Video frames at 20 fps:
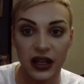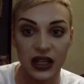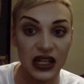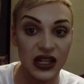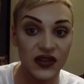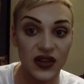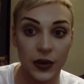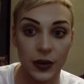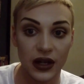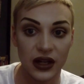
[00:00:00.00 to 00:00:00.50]

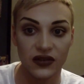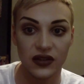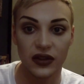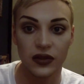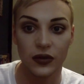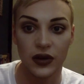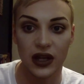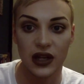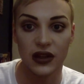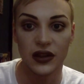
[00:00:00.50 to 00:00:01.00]
even though I never
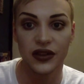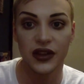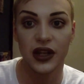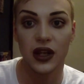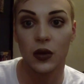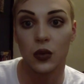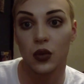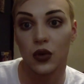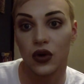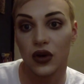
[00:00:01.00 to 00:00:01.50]
thought that
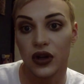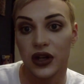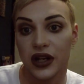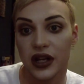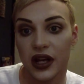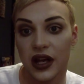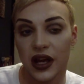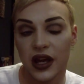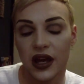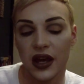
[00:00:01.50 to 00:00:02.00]
it would.